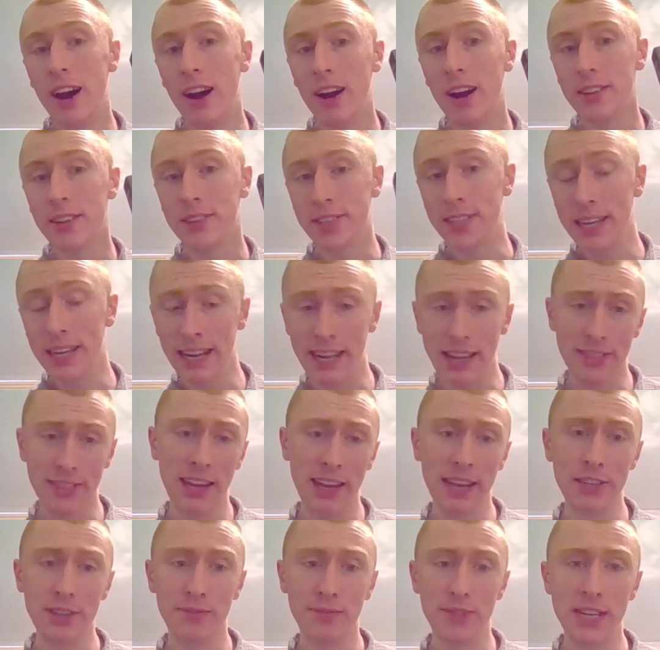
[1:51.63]
City at the
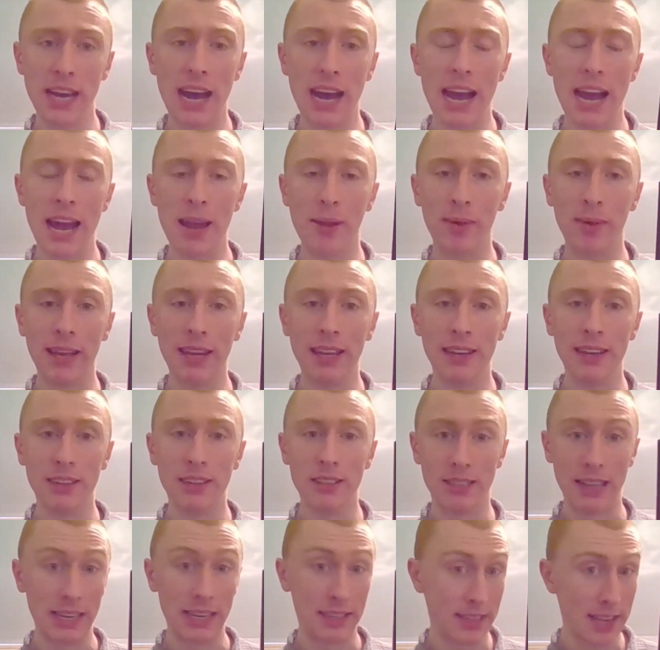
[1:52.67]
End of Time
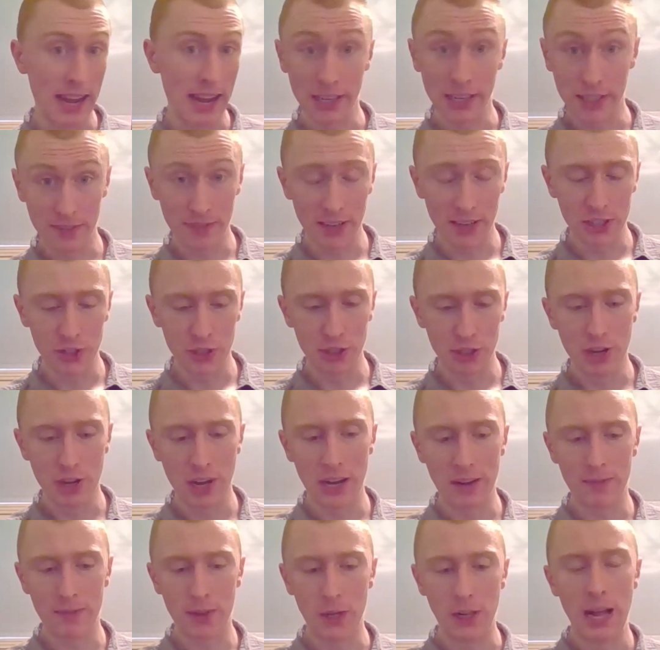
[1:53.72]
is a science fiction
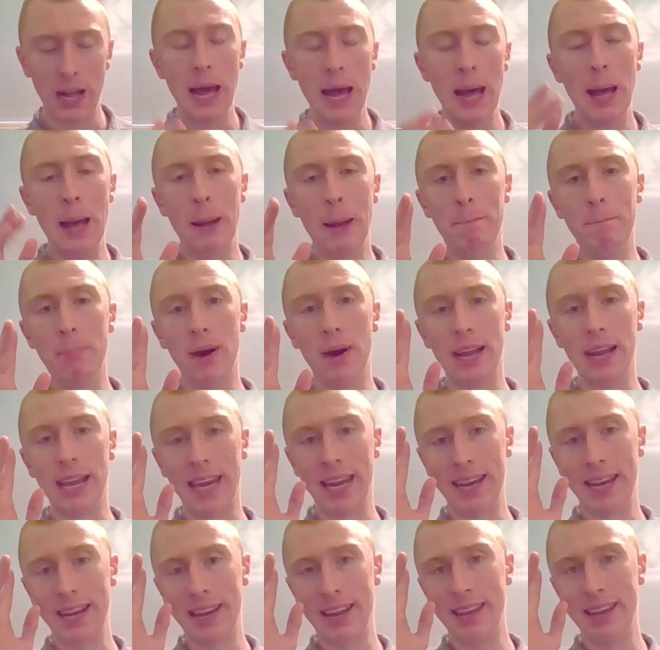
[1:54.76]
novel, but
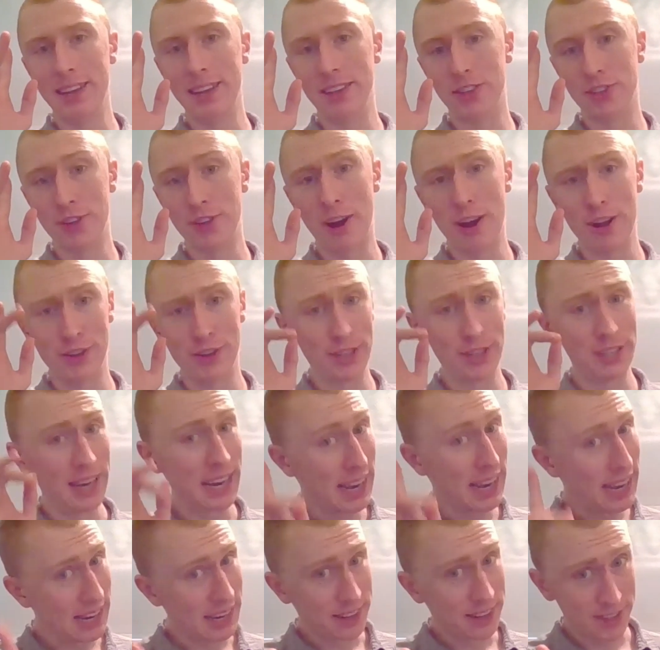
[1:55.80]
it is not just
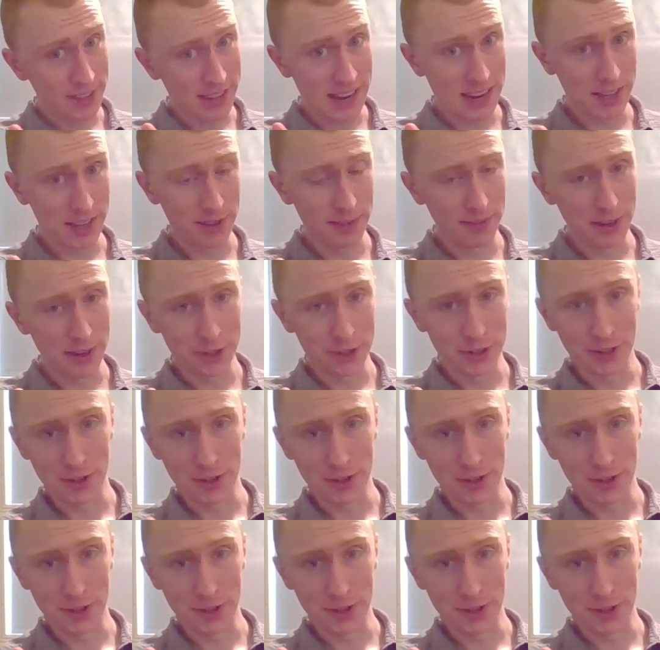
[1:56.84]
any science fiction